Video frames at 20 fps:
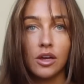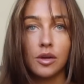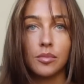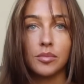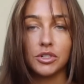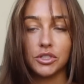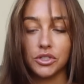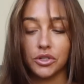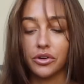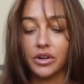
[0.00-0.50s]

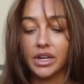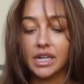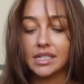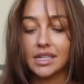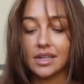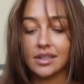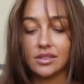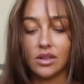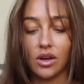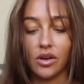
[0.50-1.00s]
Mejuri
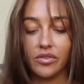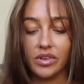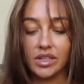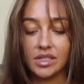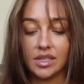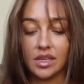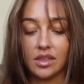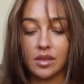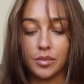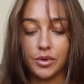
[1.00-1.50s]
does
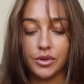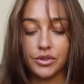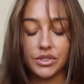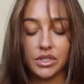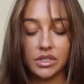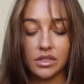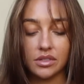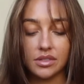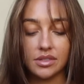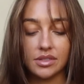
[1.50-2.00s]
obviously the
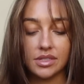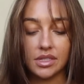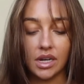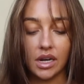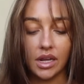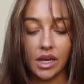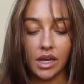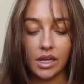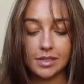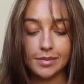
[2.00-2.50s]
most
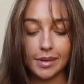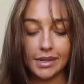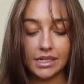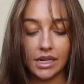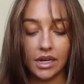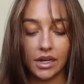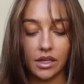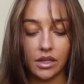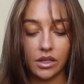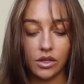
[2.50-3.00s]
stunning,
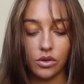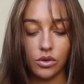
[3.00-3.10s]
spectacular,